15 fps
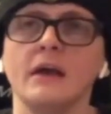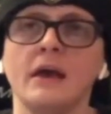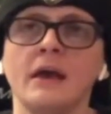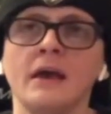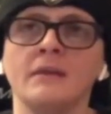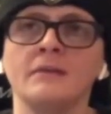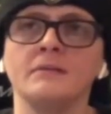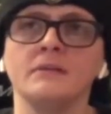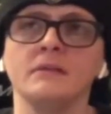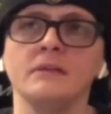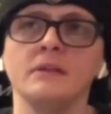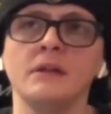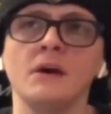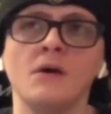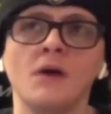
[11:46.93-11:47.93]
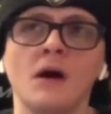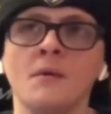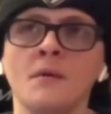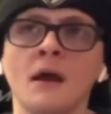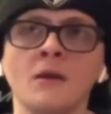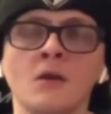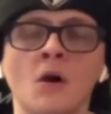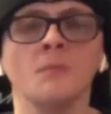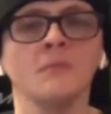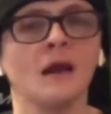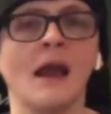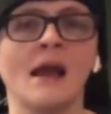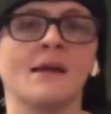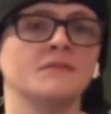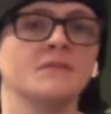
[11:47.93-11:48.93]
And you know, I know I'm
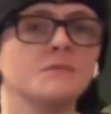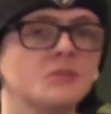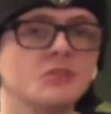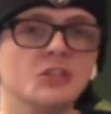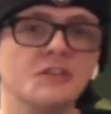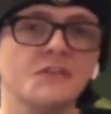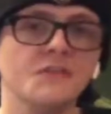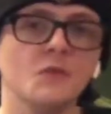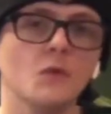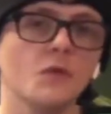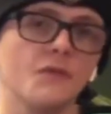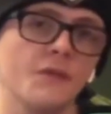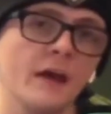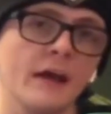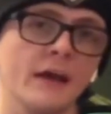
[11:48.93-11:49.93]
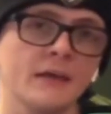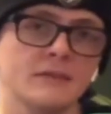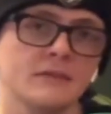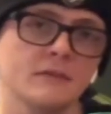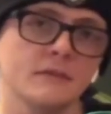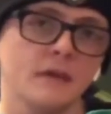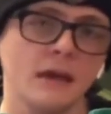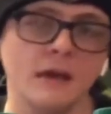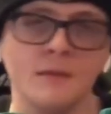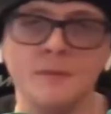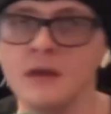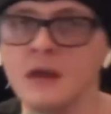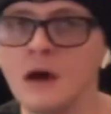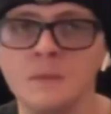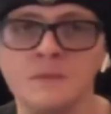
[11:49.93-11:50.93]
gonna have some Gfuel fans hitting
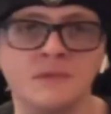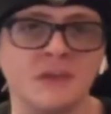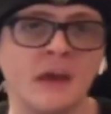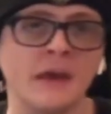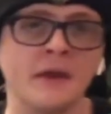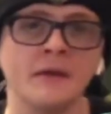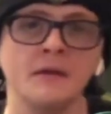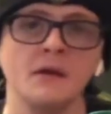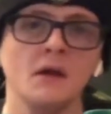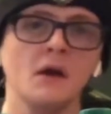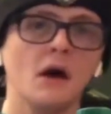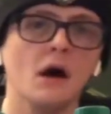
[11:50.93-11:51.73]
me up saying,